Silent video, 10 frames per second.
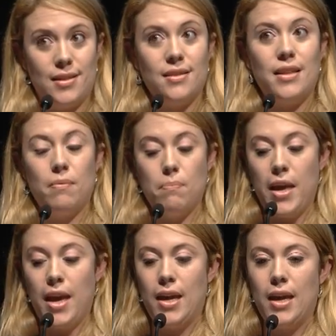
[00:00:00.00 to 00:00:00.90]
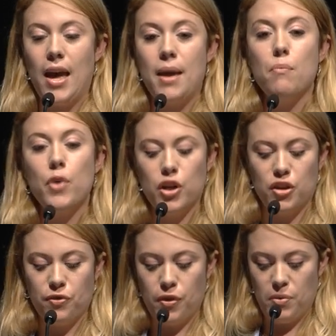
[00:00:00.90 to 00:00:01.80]
that may
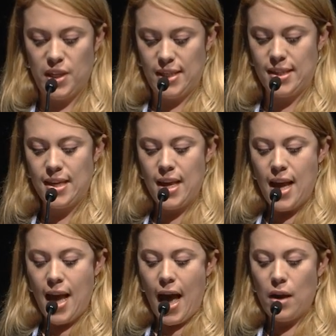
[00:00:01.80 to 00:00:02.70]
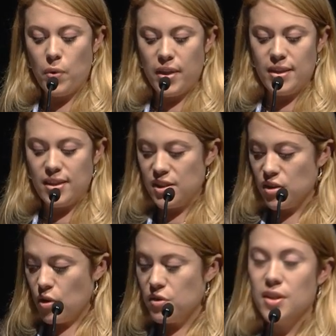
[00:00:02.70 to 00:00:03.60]
emerge from this. And within this
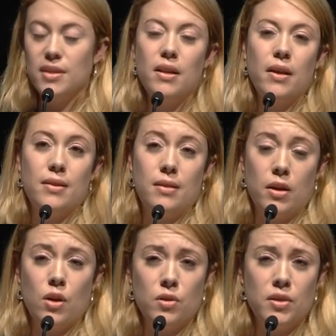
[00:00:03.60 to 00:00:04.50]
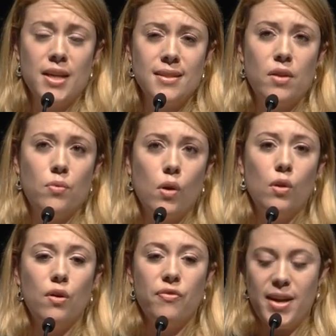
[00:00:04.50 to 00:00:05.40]
context, the
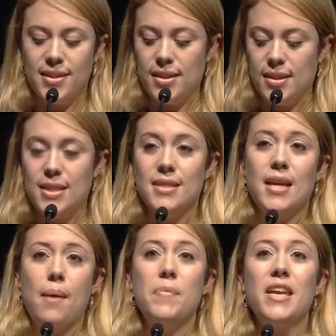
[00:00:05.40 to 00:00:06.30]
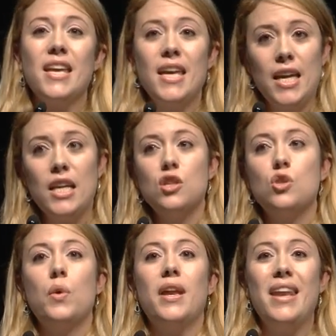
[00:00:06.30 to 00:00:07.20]
role of ICTs can be key
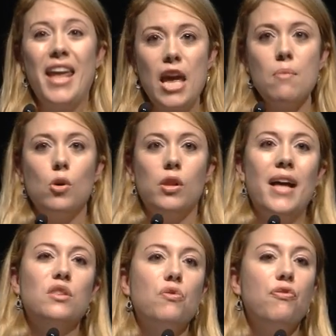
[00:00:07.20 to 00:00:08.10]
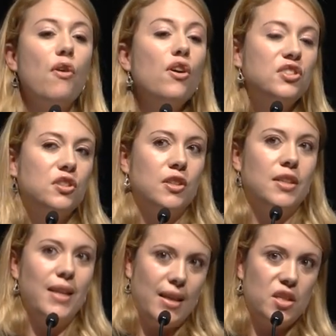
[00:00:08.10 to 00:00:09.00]
to enable and to
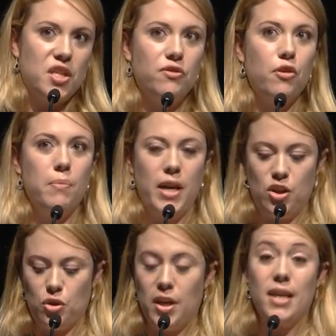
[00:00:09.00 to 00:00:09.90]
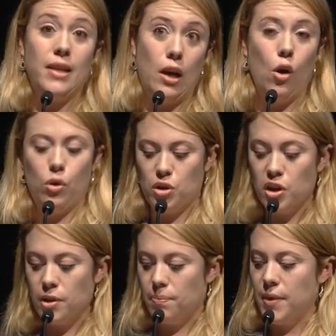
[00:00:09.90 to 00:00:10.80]
foster that transformation in the long
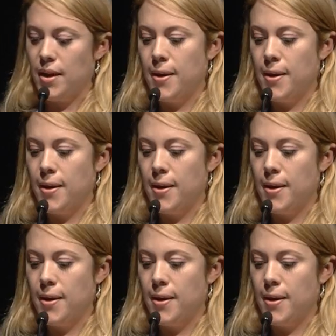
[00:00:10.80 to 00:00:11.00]
term.